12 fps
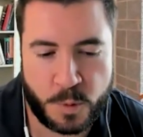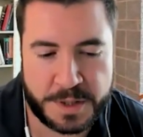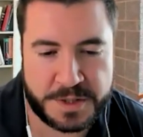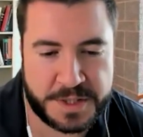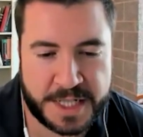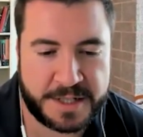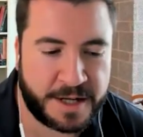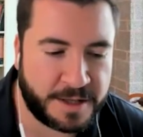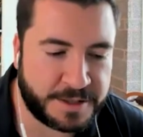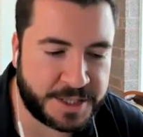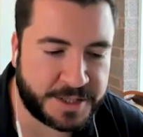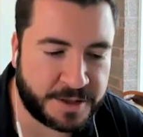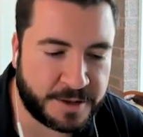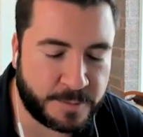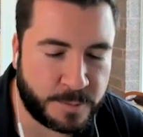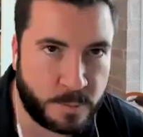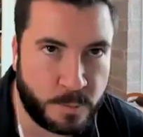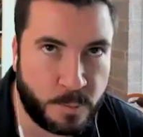which technologies
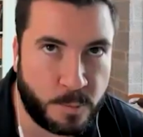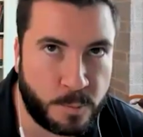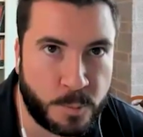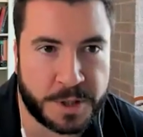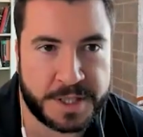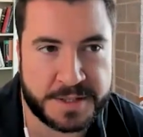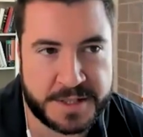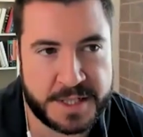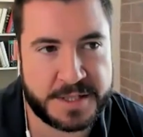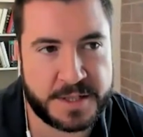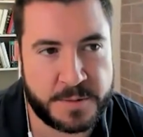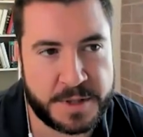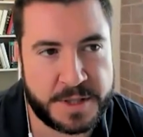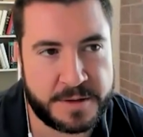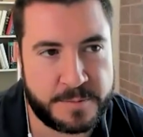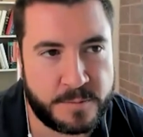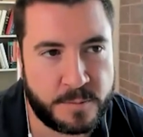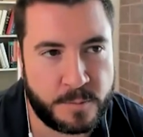are more consistent with
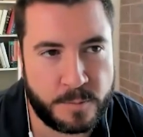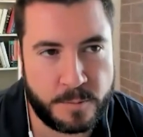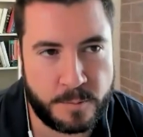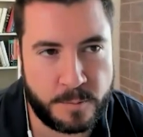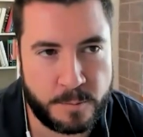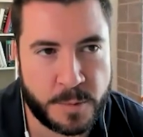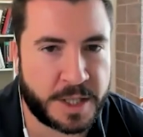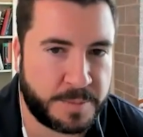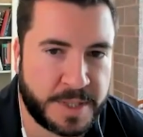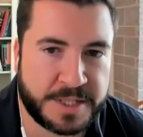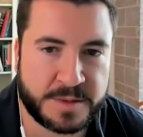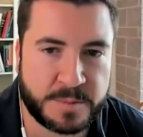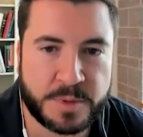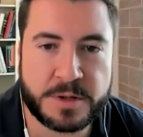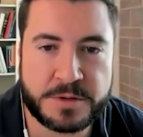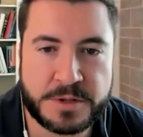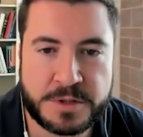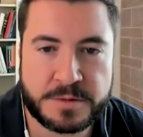a market-based
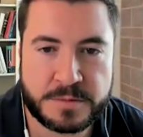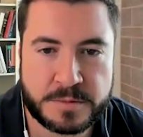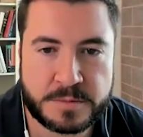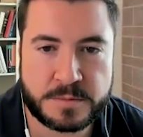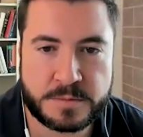approach